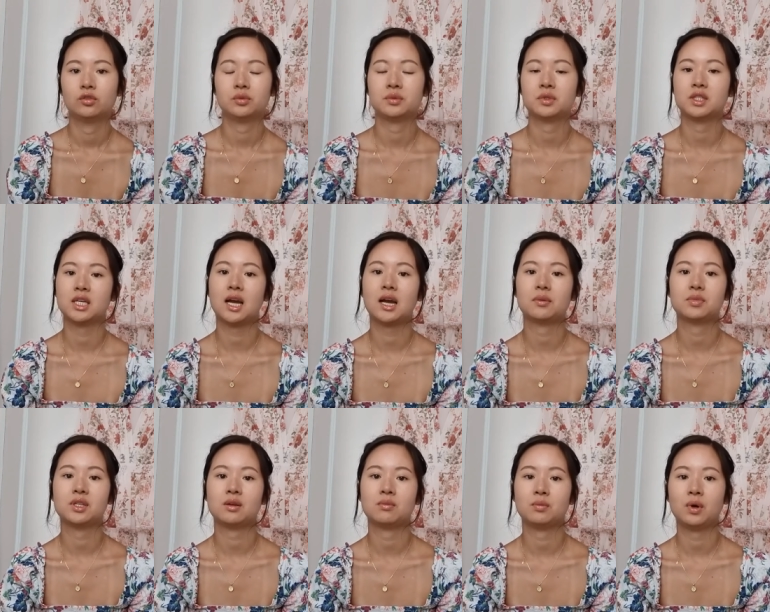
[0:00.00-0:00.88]
from the
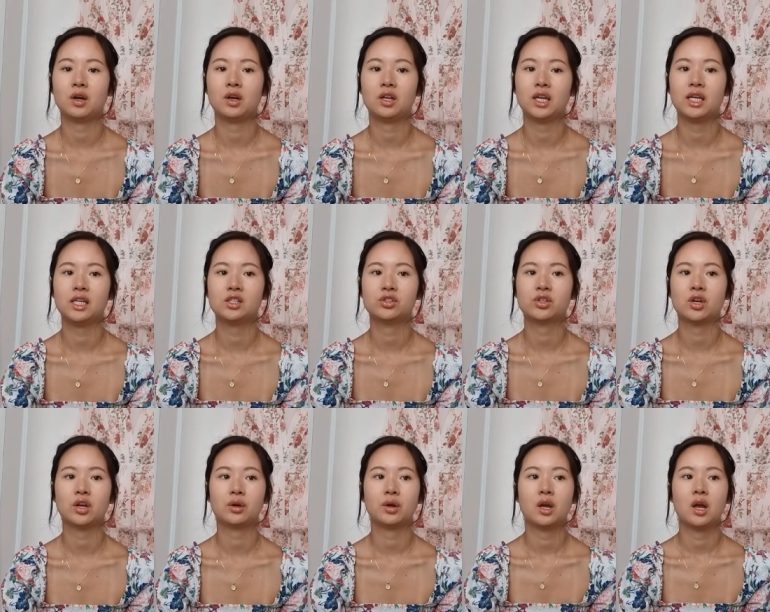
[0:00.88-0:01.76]
taps in Bali. So
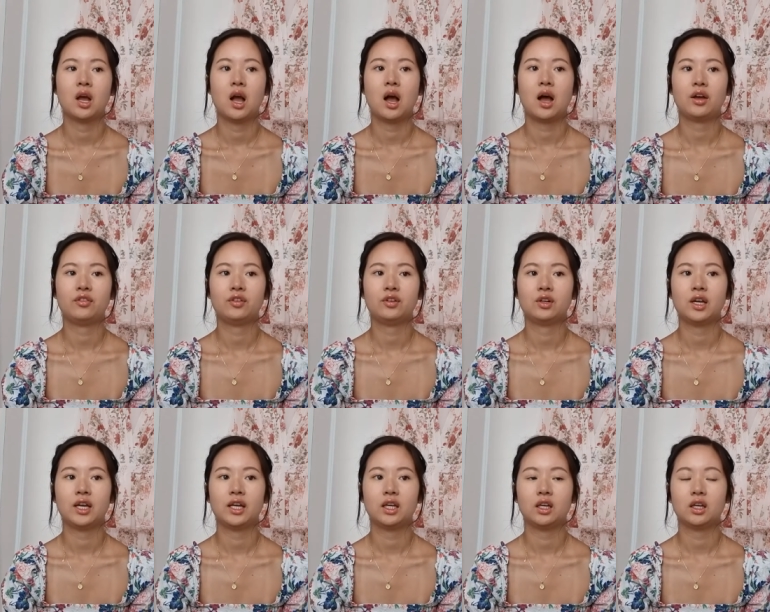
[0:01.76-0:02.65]
I feel
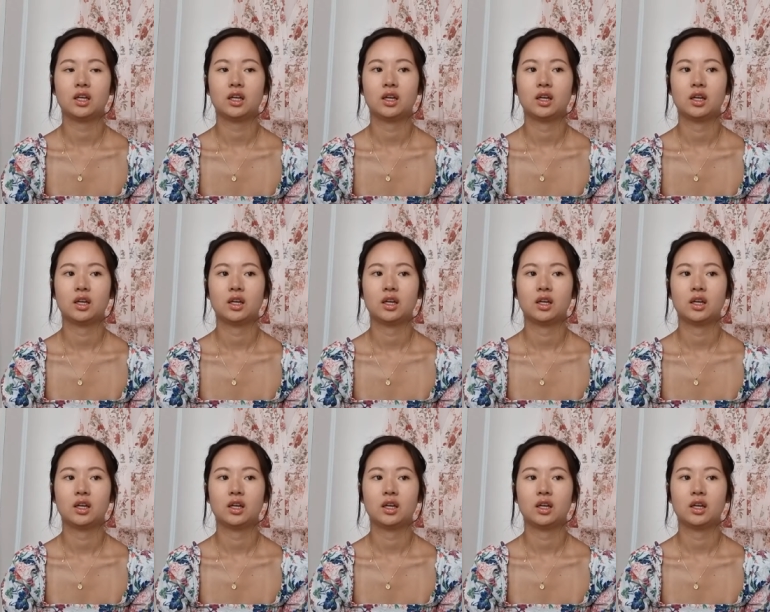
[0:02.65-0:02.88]
like